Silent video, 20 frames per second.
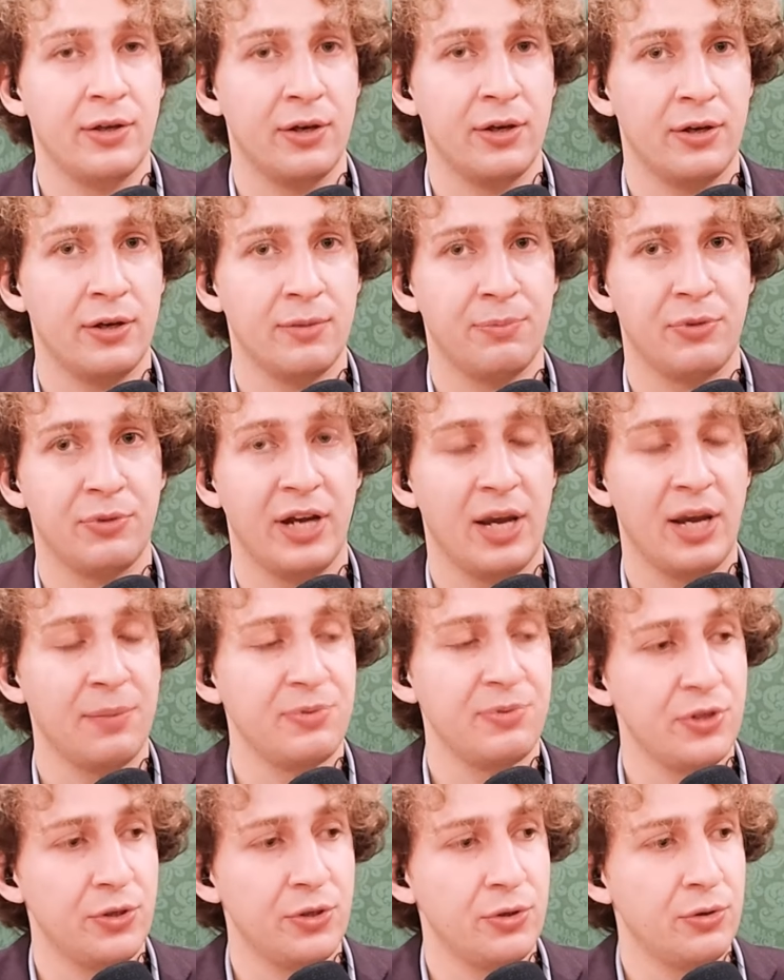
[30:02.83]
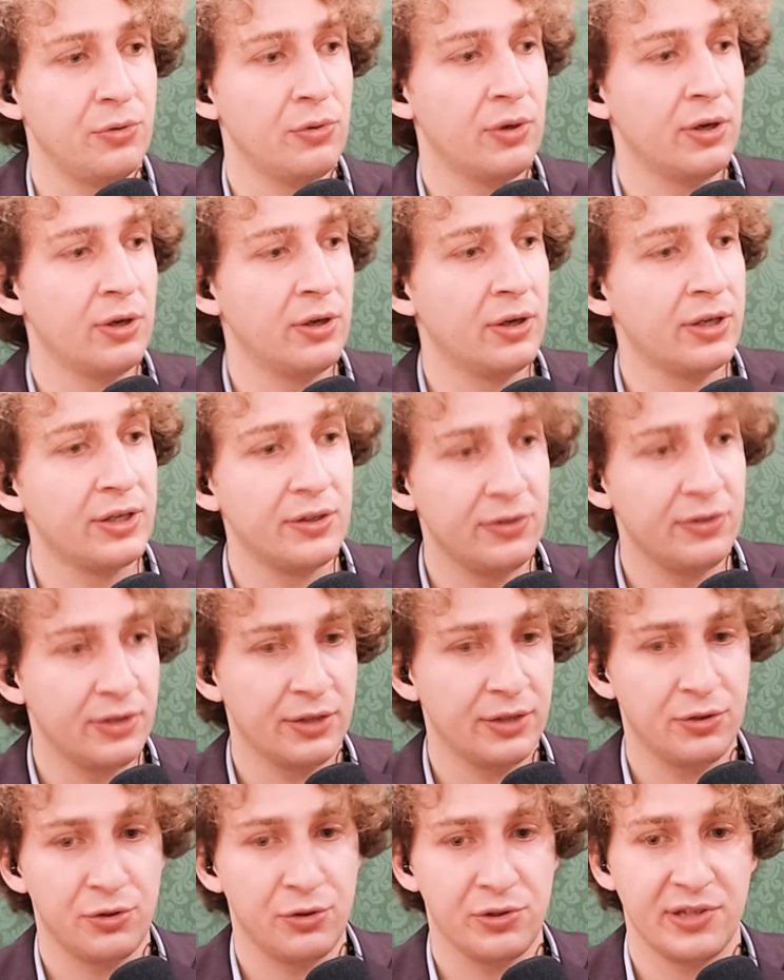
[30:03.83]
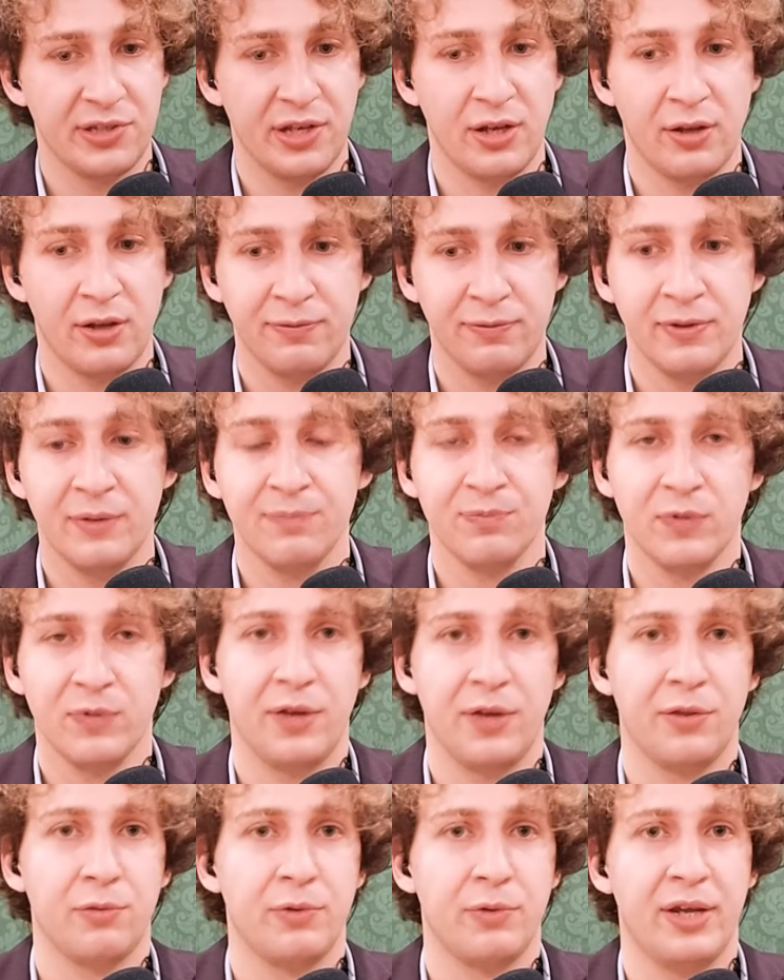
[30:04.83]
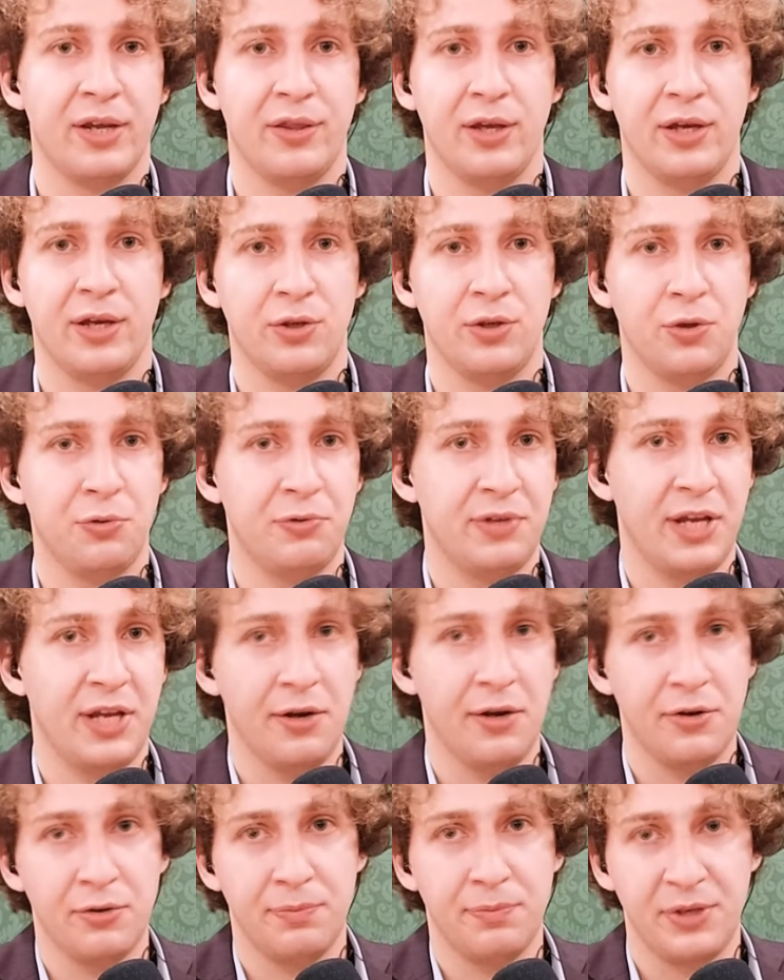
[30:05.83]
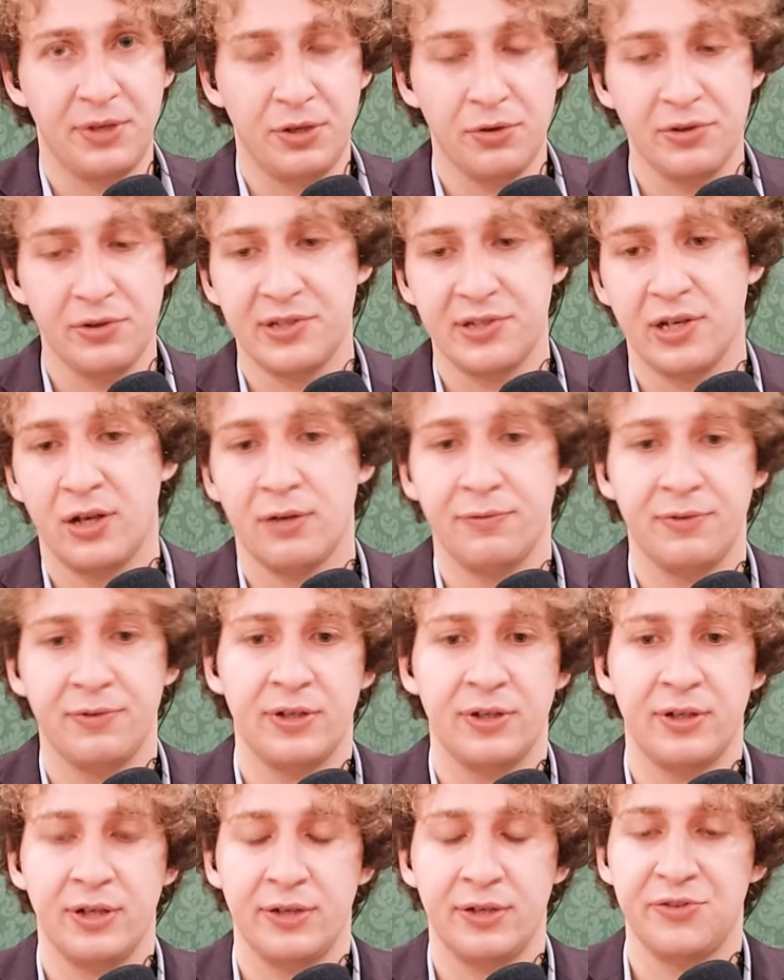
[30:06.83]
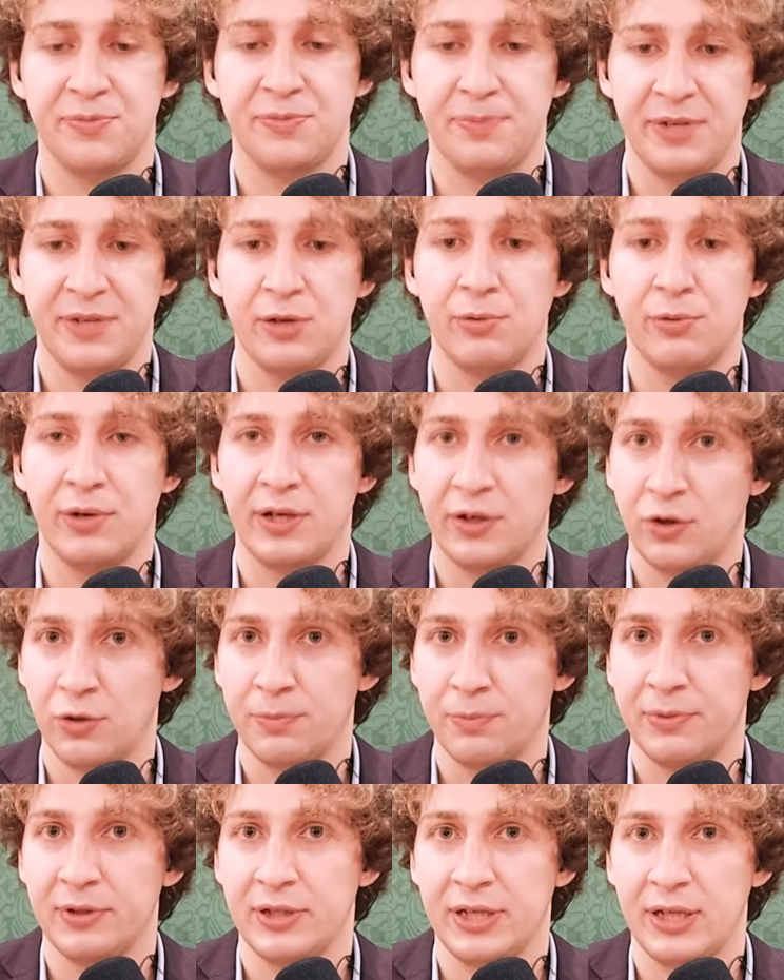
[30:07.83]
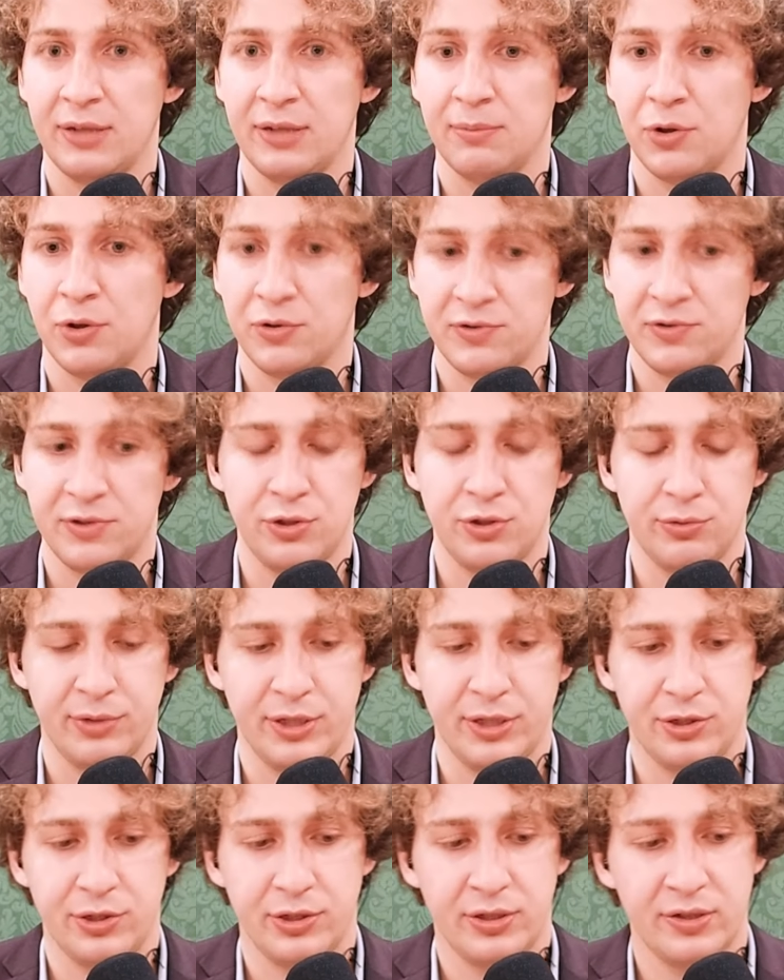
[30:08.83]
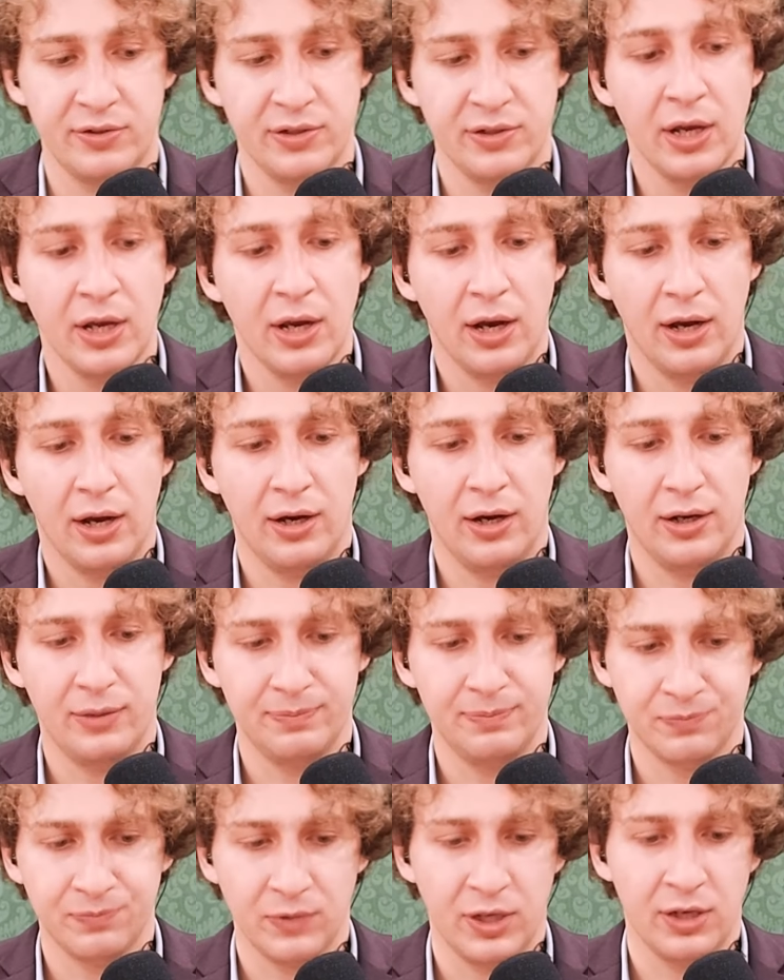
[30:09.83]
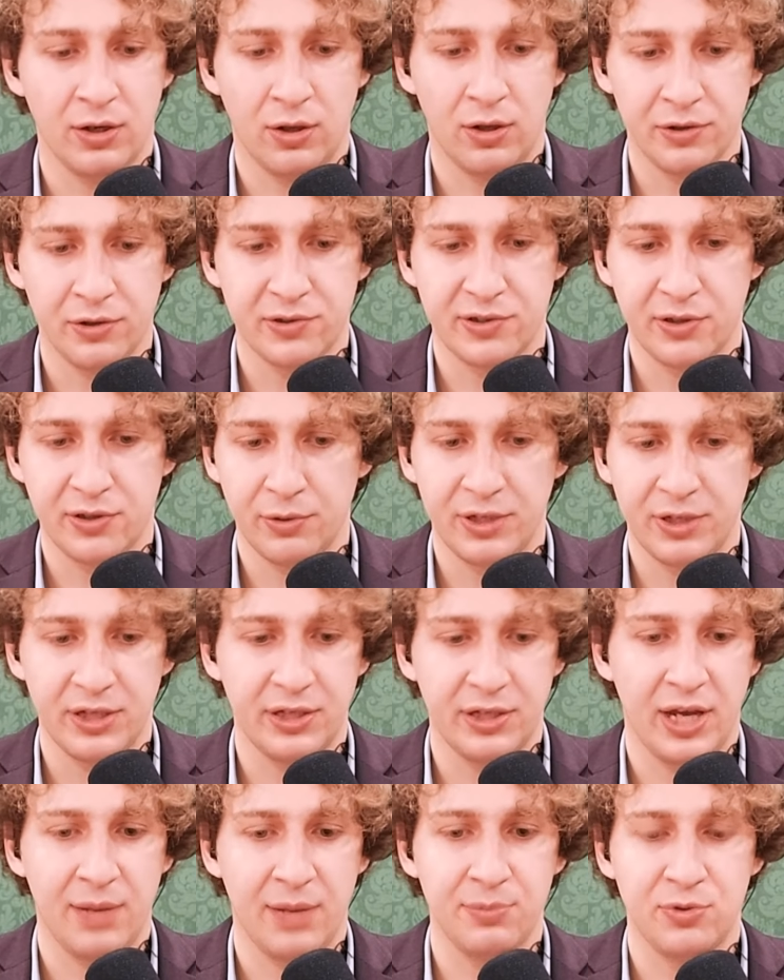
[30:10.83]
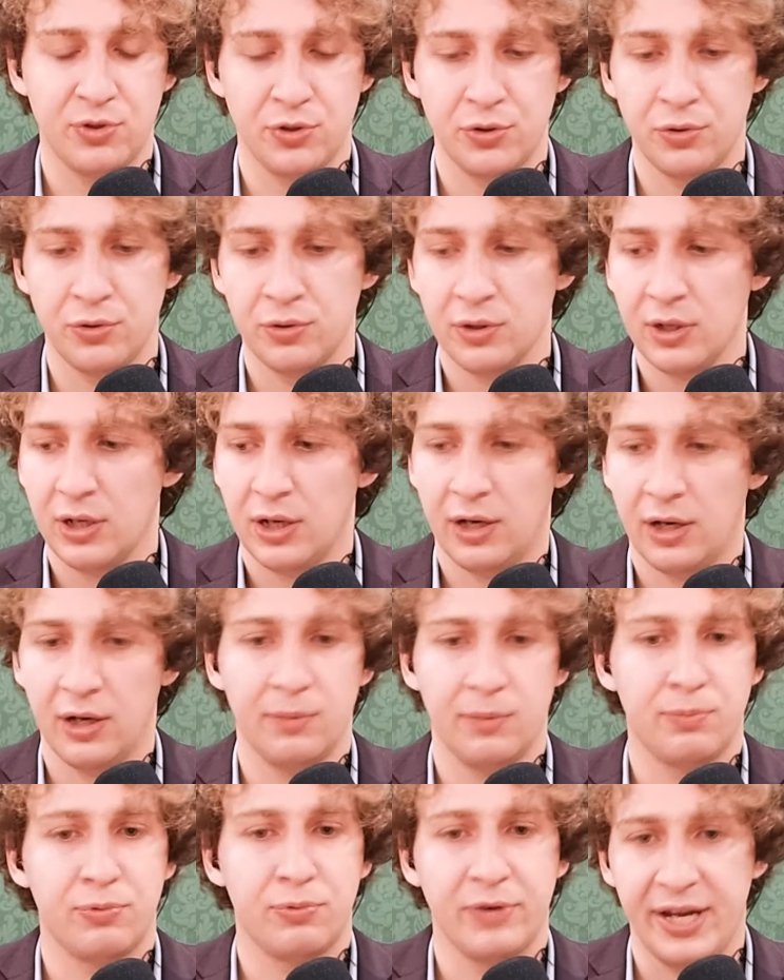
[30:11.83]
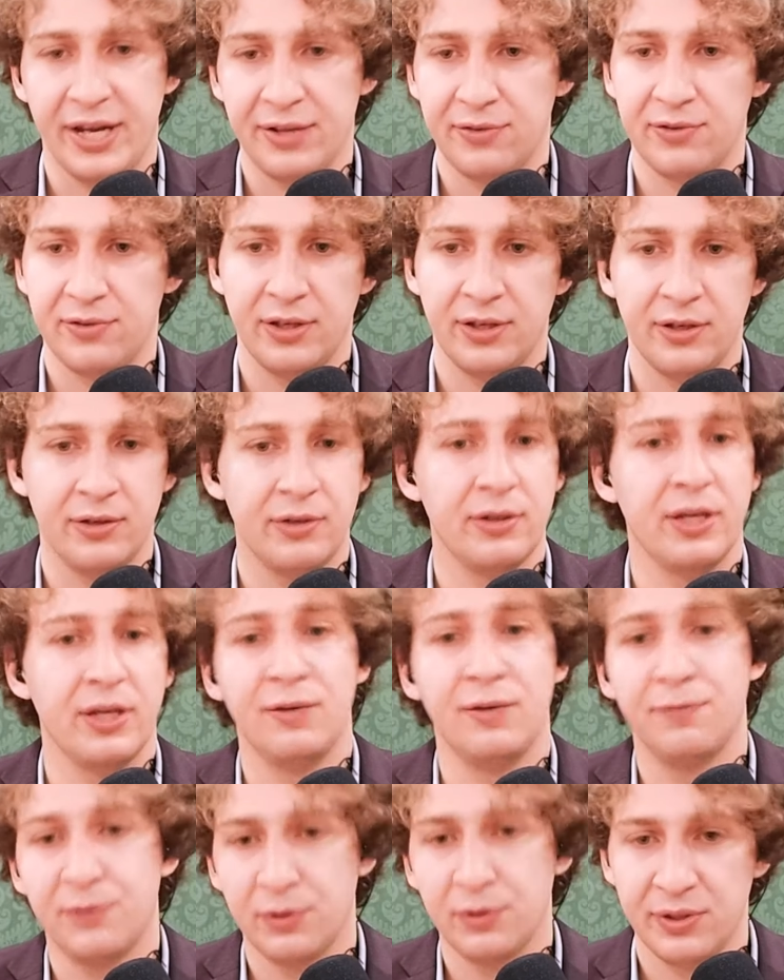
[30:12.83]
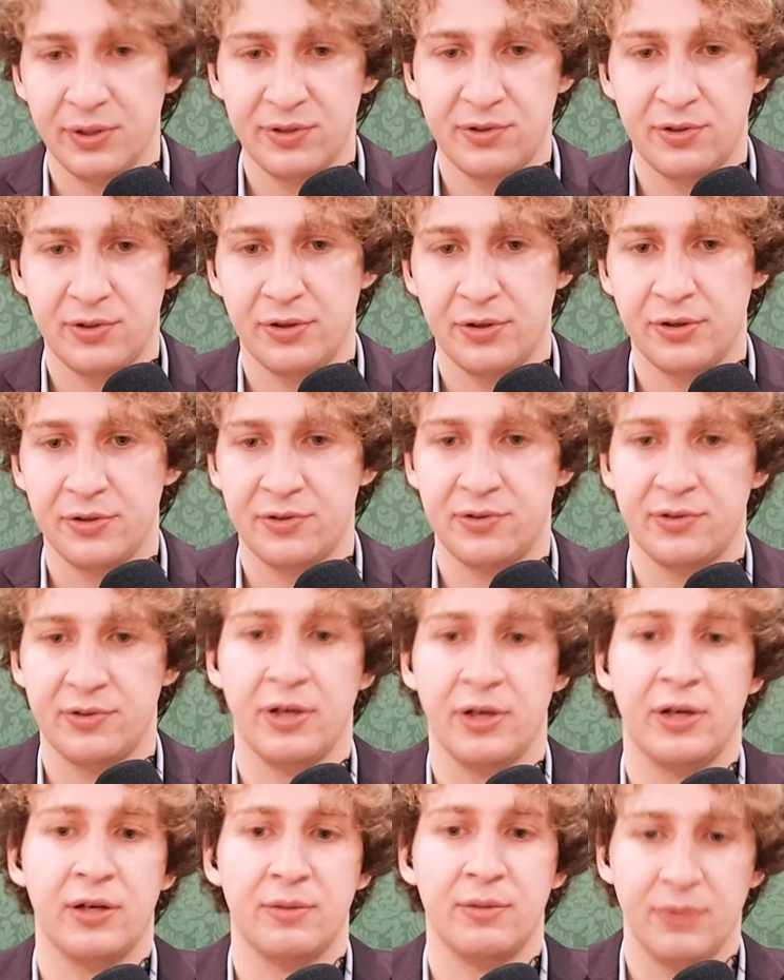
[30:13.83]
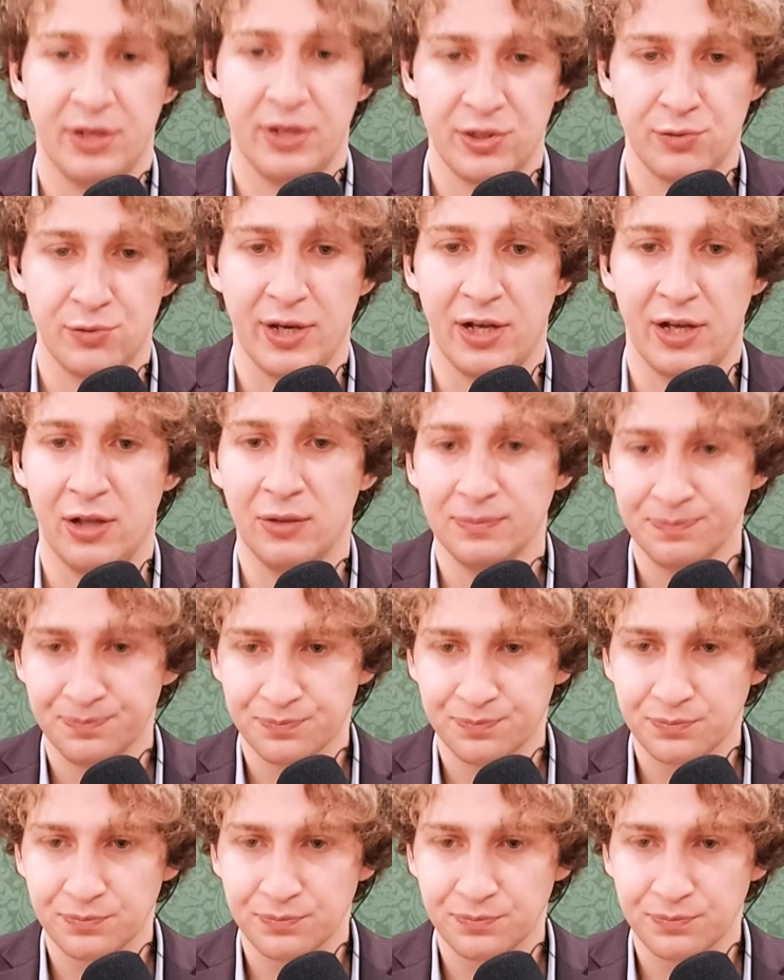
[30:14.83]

uh, perhaps you conduct yourself and the way that you dare to be yourself and, and speak quite openly in most situations. Um, and also when it came to brands and influencers um, as well.